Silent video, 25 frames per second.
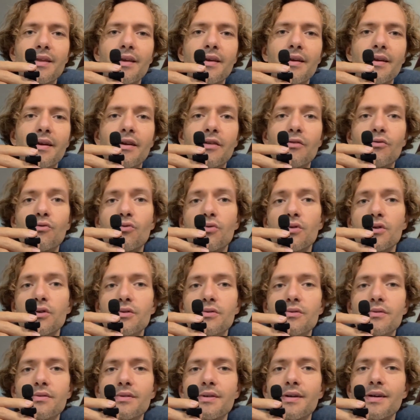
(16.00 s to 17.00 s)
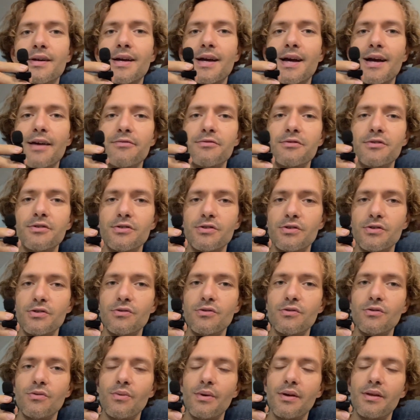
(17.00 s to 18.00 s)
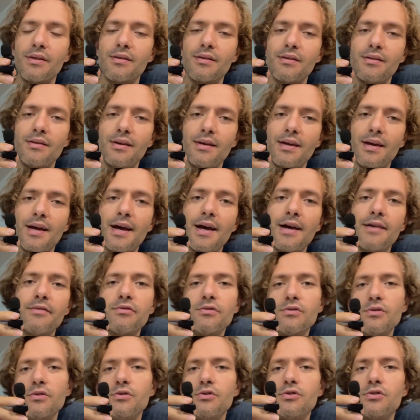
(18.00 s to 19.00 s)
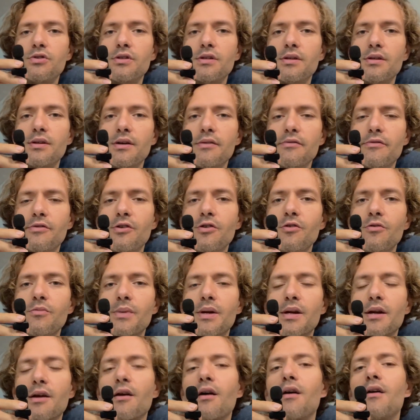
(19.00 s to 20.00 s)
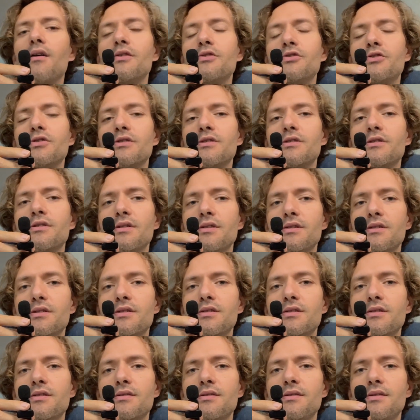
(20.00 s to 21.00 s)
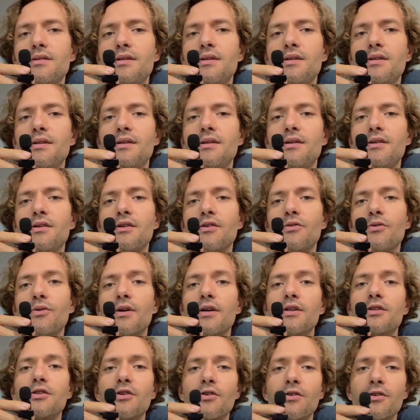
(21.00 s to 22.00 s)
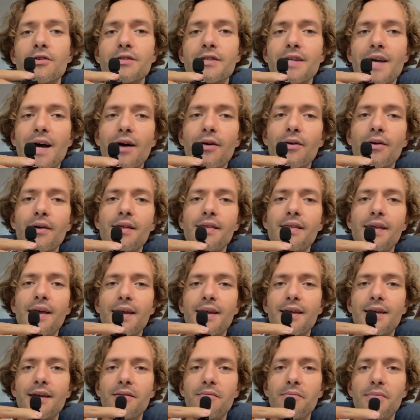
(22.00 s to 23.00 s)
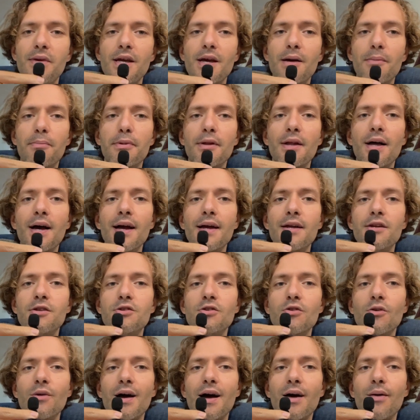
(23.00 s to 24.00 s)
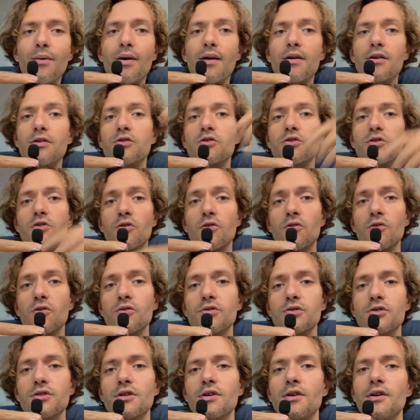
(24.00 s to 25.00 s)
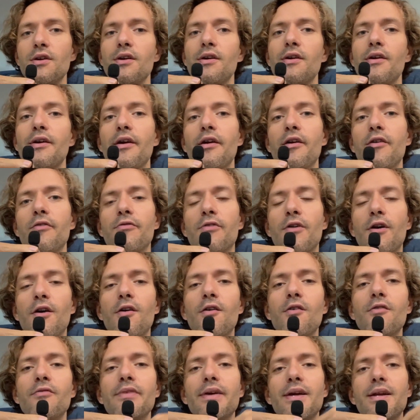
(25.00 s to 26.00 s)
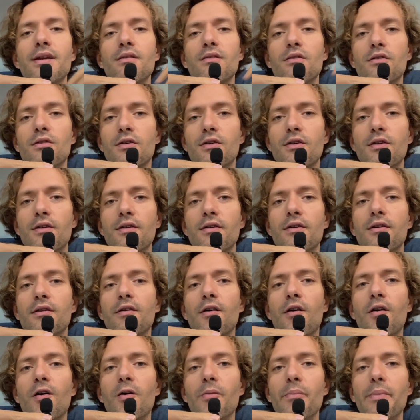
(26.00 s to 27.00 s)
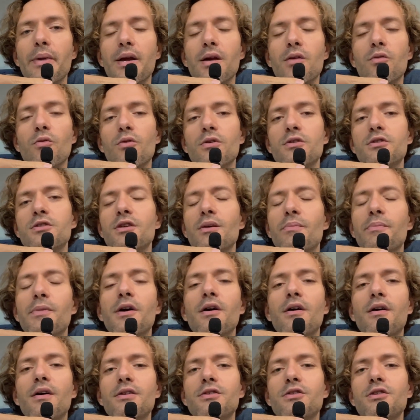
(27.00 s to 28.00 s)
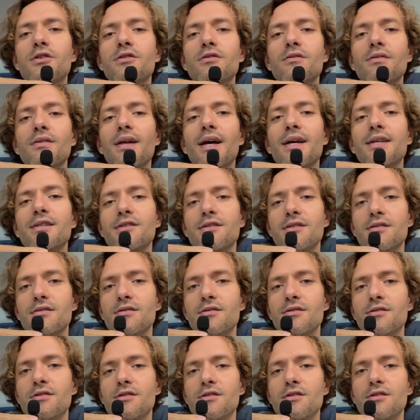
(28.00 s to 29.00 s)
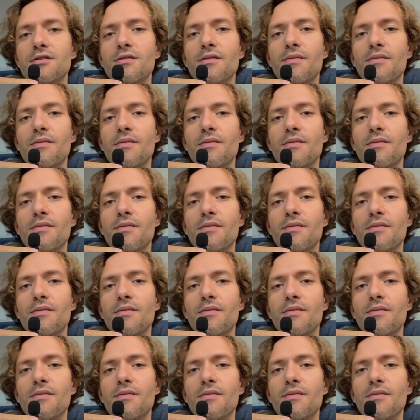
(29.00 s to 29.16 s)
and root, have to do with the evolution of human consciousness? Well, it turns out they can be applied to how our souls evolve and learn karmic or subconscious lessons.